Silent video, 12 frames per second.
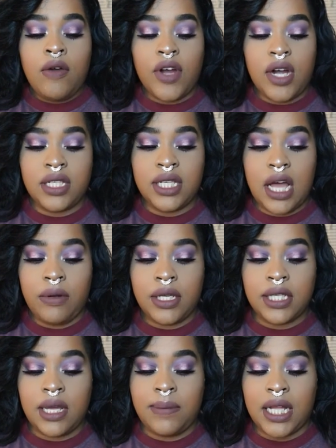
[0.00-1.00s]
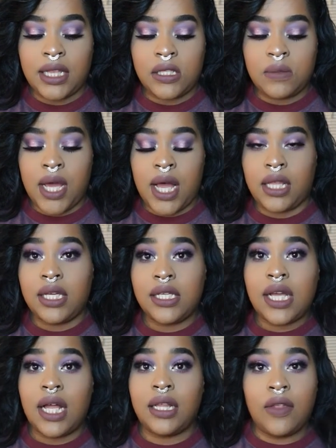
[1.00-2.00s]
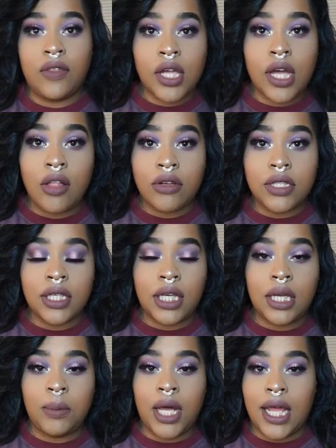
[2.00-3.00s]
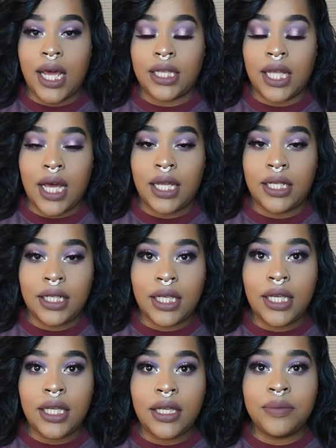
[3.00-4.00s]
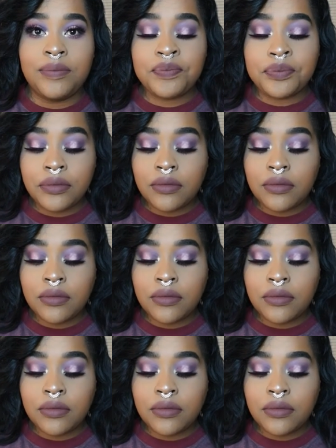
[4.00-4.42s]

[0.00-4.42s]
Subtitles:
First thing I want to say about this palette is I love the color scheme. I like the idea.